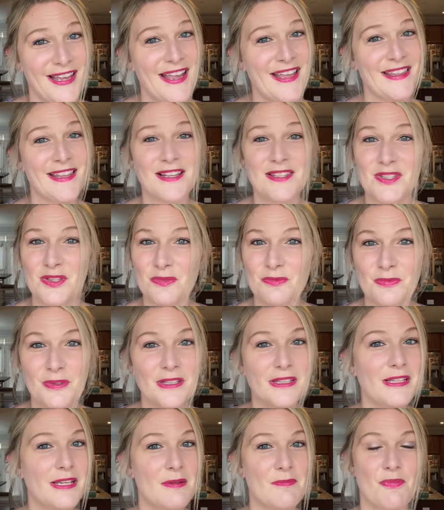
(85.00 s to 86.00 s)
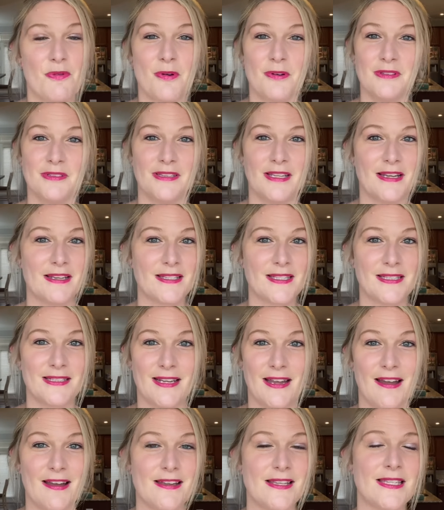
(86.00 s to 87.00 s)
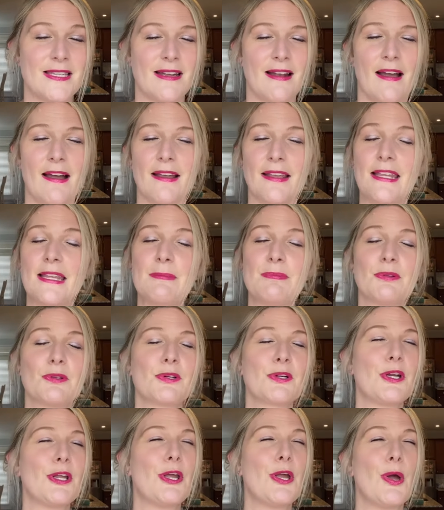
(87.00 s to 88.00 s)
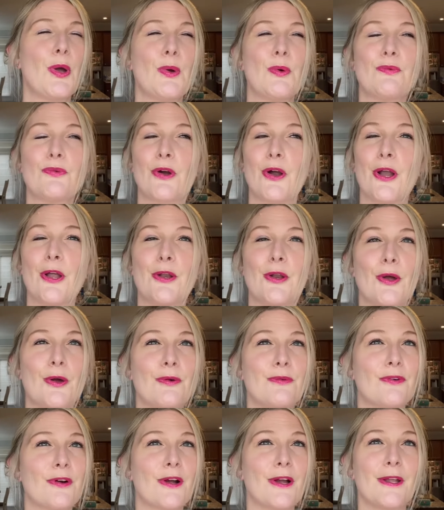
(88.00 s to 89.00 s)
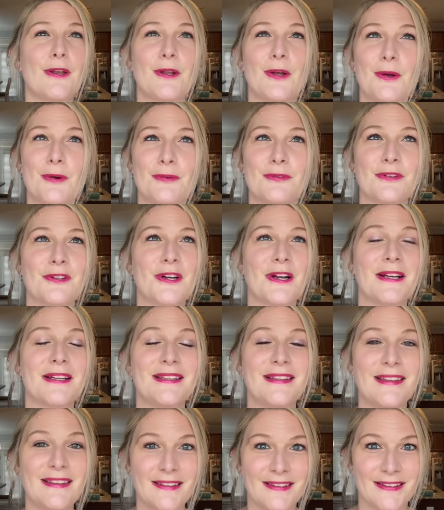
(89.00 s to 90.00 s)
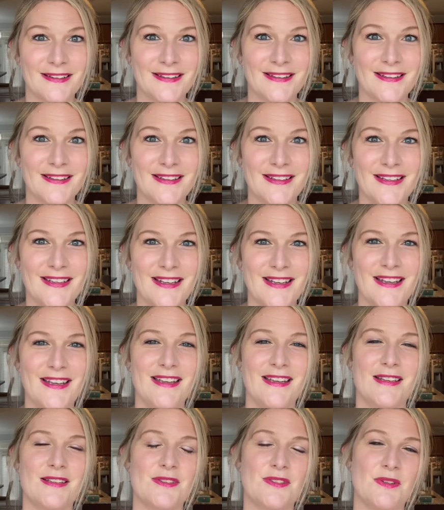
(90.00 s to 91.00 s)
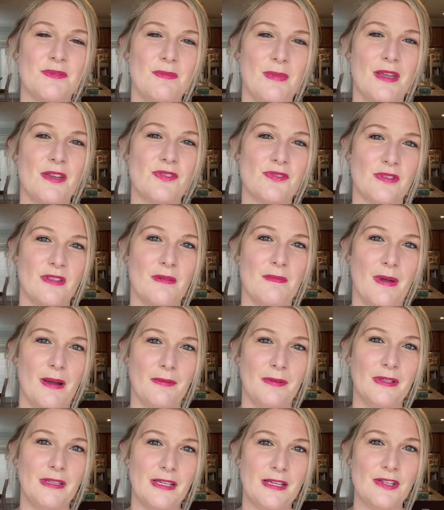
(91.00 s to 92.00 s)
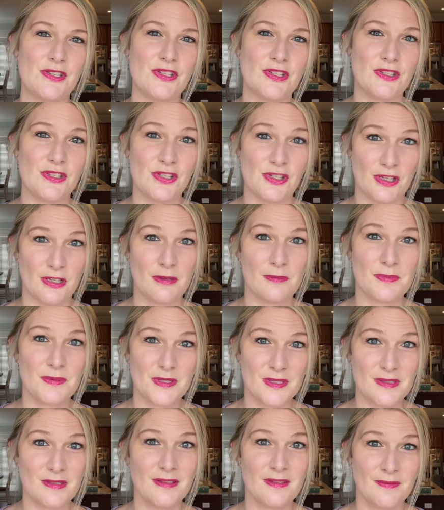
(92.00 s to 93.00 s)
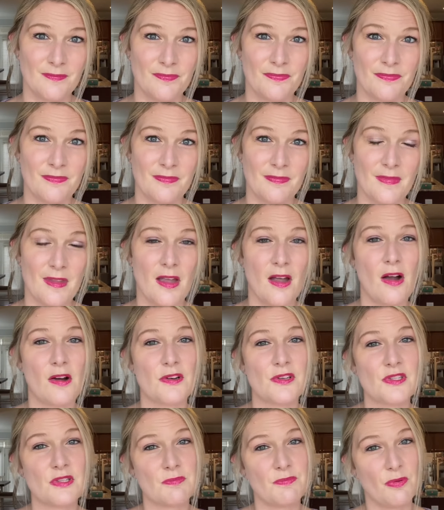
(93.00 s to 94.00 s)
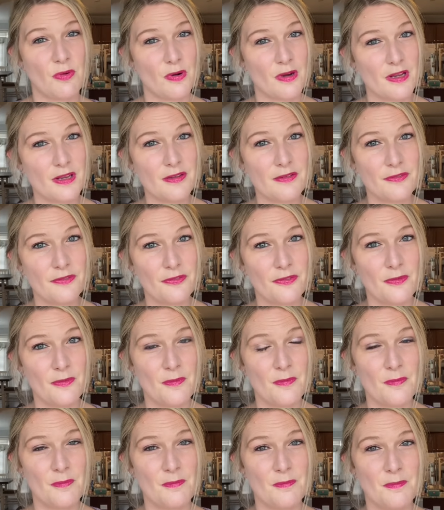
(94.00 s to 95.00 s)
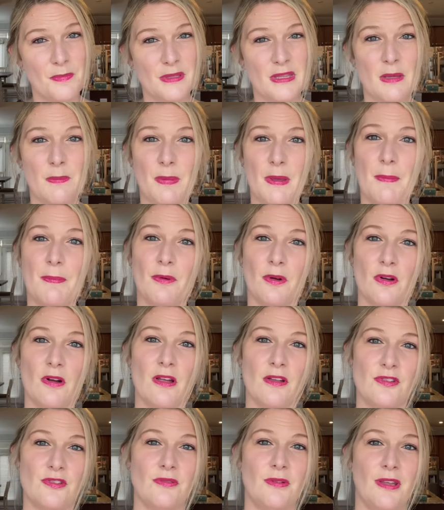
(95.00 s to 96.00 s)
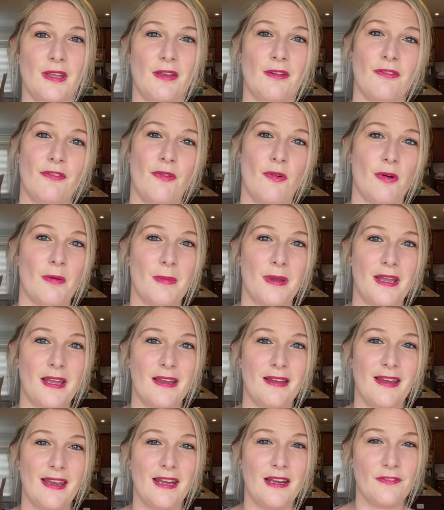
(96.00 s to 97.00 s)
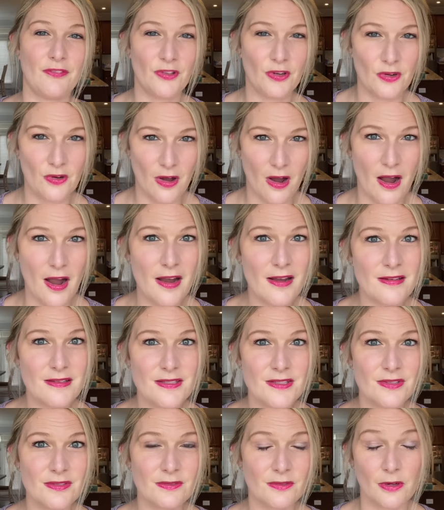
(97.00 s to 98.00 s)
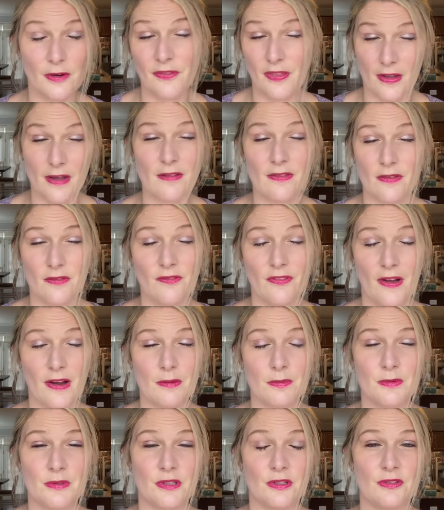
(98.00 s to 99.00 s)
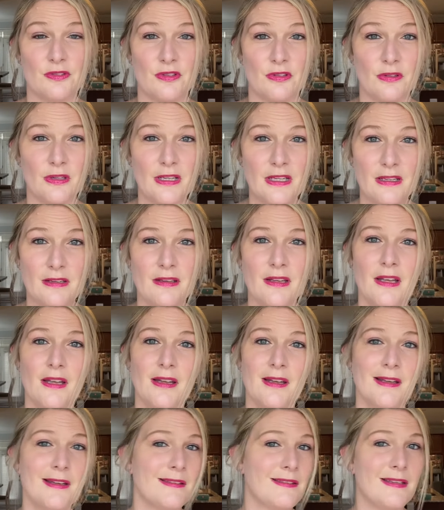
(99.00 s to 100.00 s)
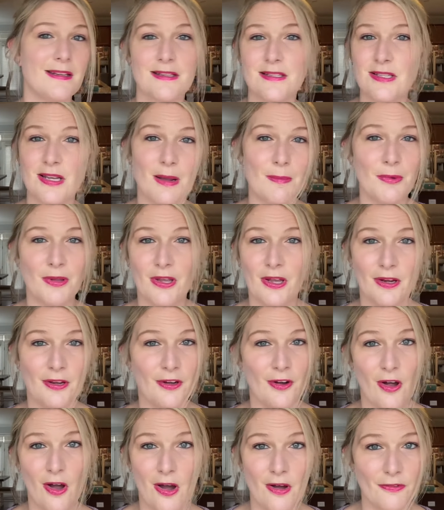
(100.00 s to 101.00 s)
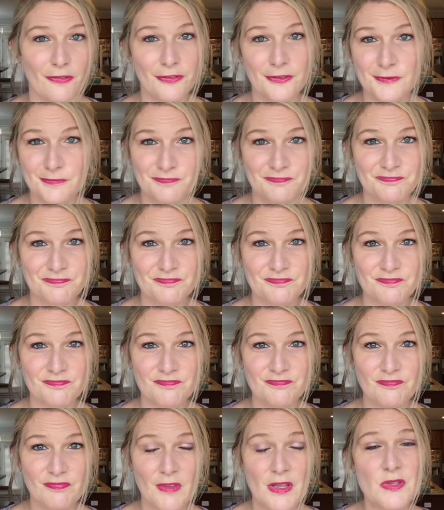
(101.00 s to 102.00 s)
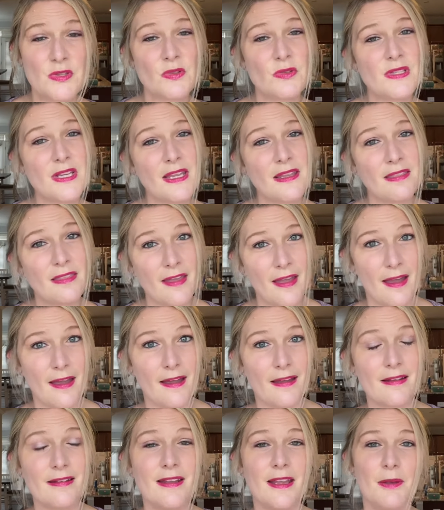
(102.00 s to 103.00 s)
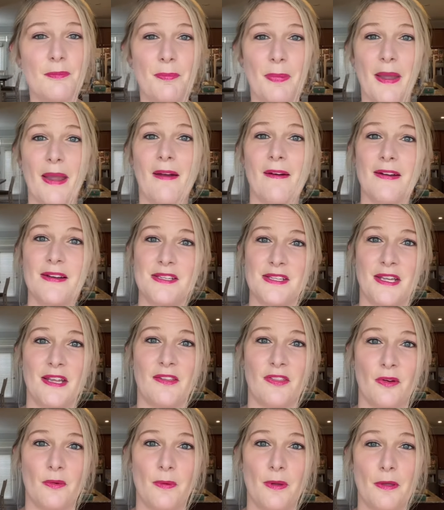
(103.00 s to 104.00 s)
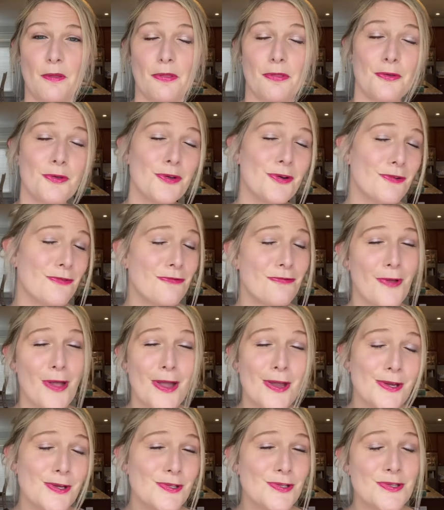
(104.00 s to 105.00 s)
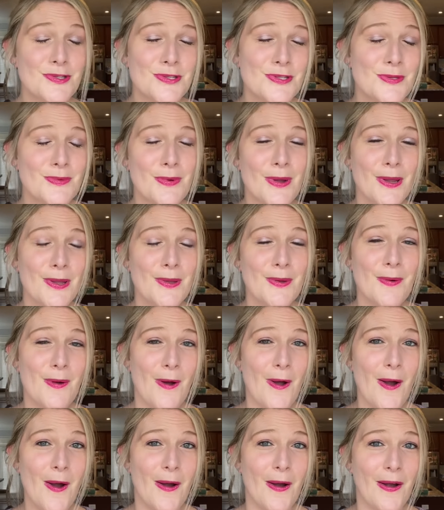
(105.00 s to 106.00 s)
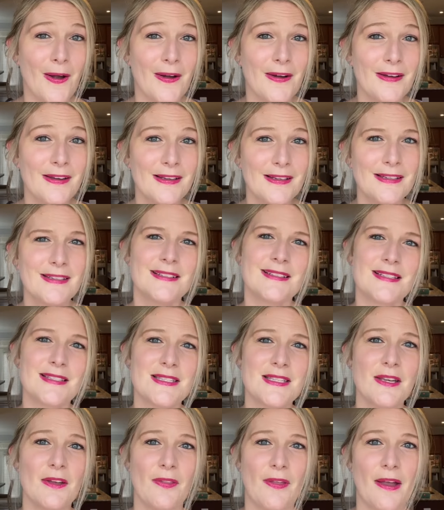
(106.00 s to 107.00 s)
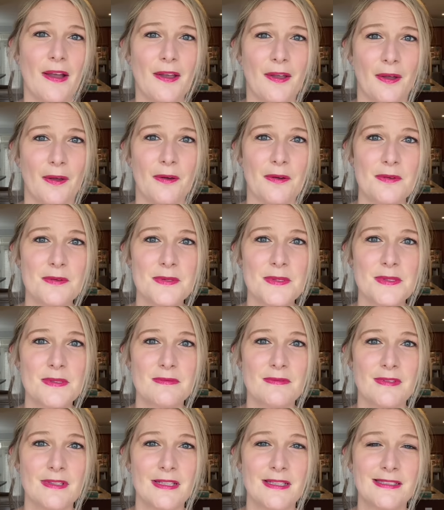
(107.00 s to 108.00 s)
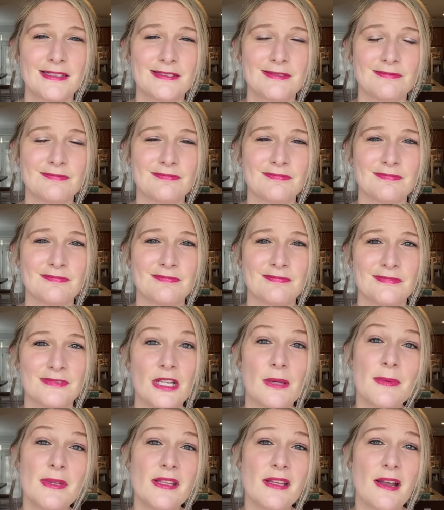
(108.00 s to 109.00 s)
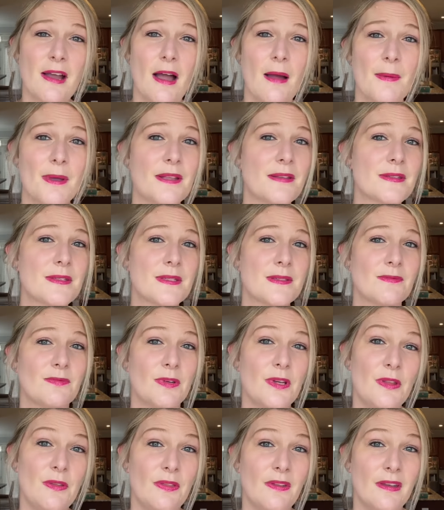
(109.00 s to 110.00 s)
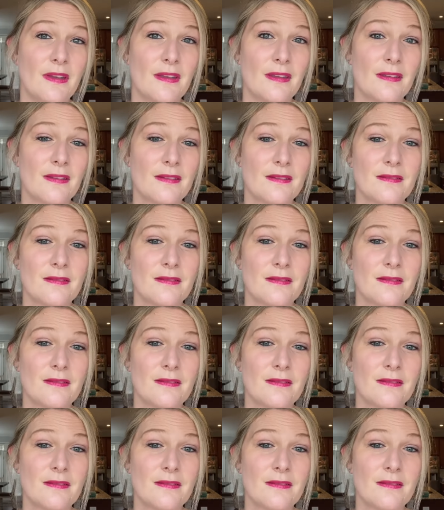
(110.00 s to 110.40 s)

That's a really important lesson, guys, that I keep learning over and over and over again is to make sure that my relationships are supportive, but that people are not doing it for me. And if they're not, or if that is in fact what they're doing, then it's time to cut it off. So take that and pair it together with, you're fine just the way you are. See how that goes. Tell me in the comments. What do you think?